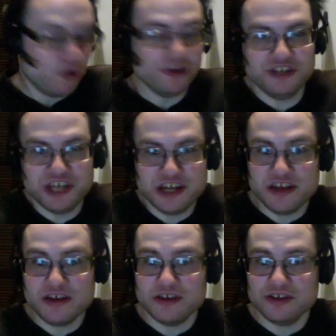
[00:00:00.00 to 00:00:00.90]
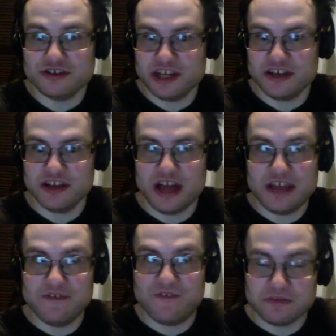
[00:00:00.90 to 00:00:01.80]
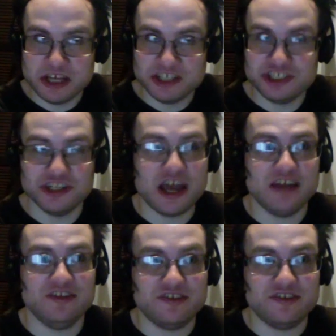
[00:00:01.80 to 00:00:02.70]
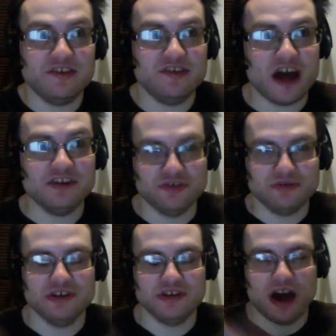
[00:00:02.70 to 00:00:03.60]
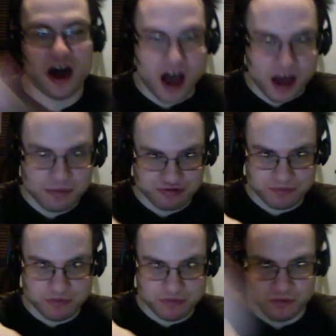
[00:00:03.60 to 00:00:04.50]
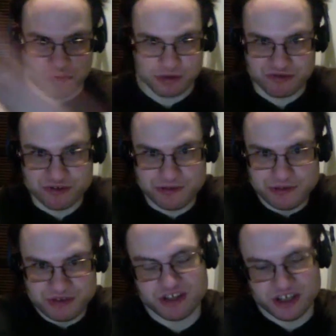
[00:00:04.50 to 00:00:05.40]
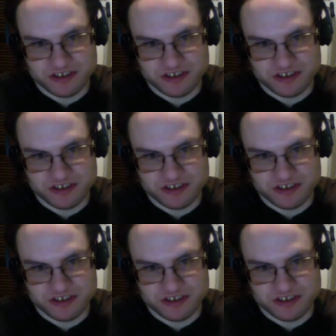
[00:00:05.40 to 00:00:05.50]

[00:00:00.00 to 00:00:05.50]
getting like Funimation and Sentai doing the more premium release.